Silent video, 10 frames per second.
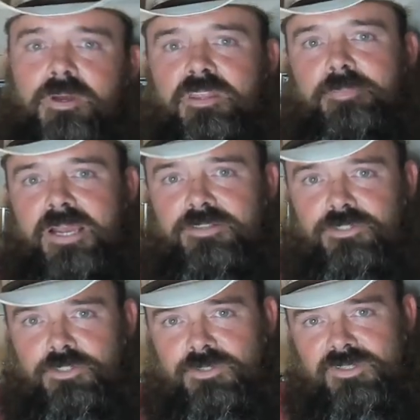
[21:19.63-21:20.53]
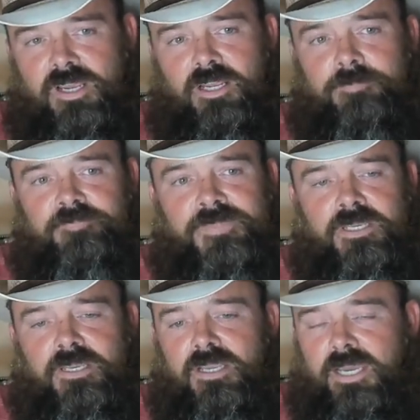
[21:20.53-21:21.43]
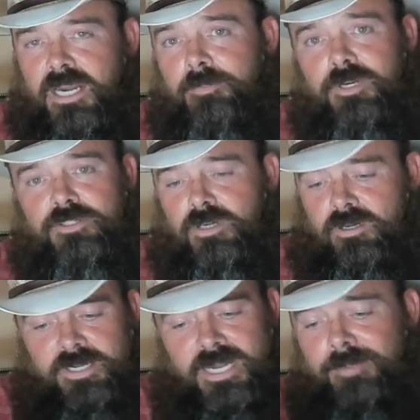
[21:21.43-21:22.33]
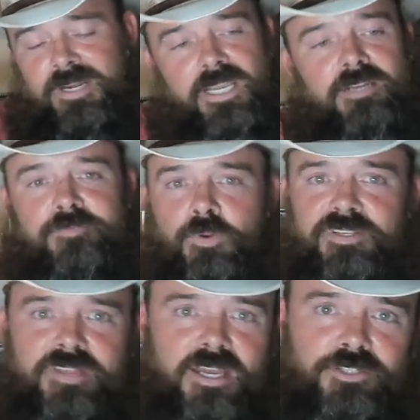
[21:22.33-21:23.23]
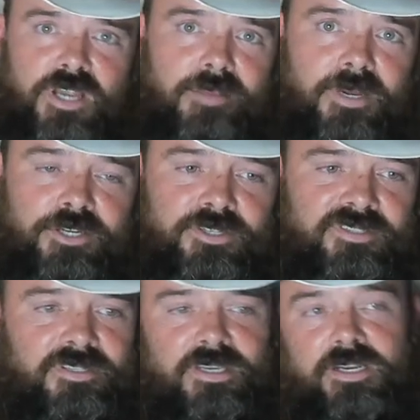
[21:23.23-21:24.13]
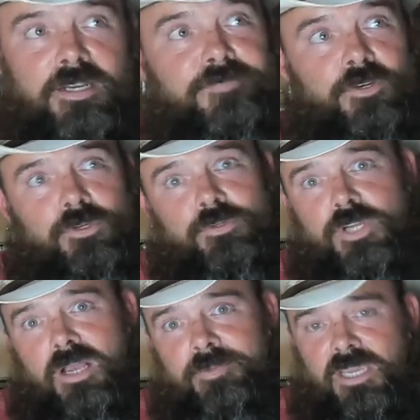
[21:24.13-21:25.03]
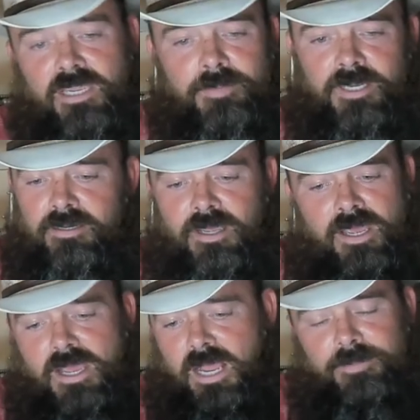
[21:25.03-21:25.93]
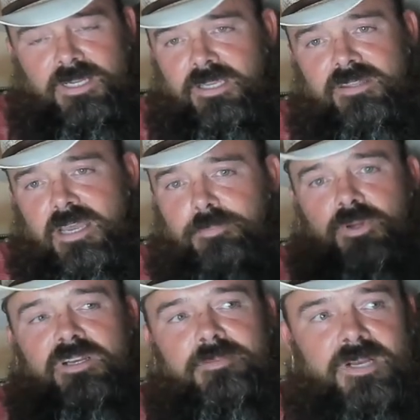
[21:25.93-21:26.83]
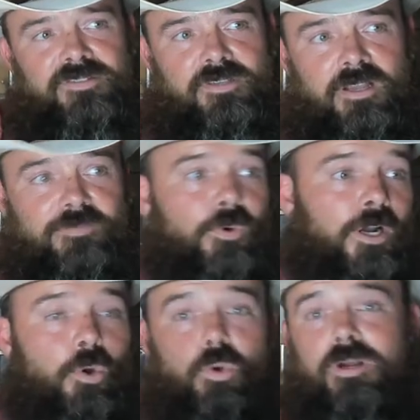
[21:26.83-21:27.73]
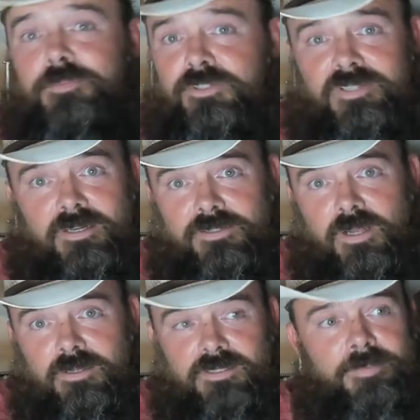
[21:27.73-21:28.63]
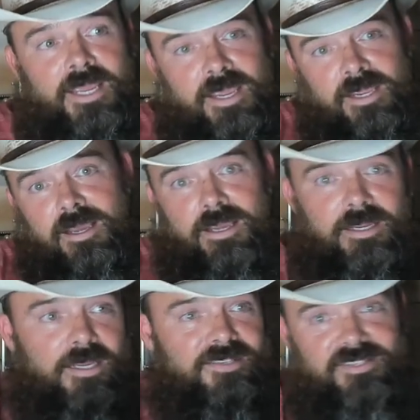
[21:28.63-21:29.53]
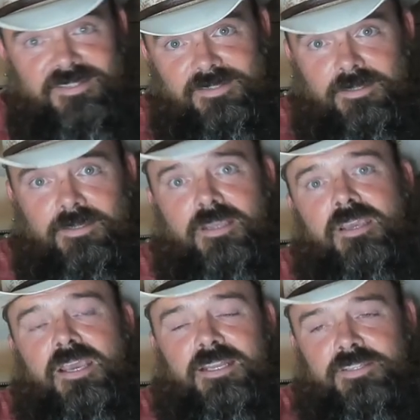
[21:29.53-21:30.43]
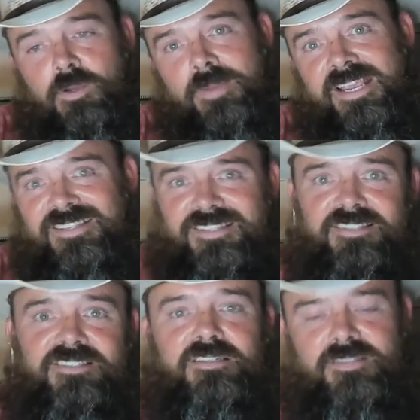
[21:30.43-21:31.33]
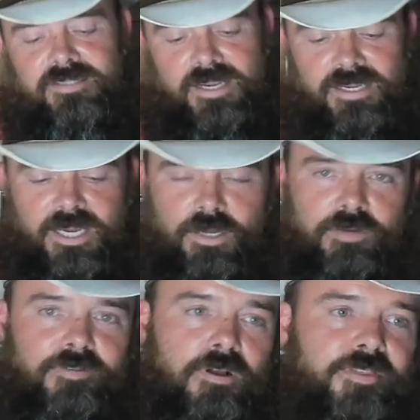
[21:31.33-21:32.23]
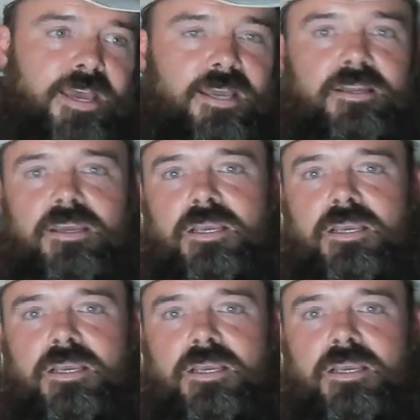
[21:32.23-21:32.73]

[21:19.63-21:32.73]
on the passenger side. And I'm going to turn and I'm going to invoice that job I just did. And if a new job came in, I'm going to get that put into my software, or I'm just going to talk to my AI assistant and tell my assistant to take care of all that.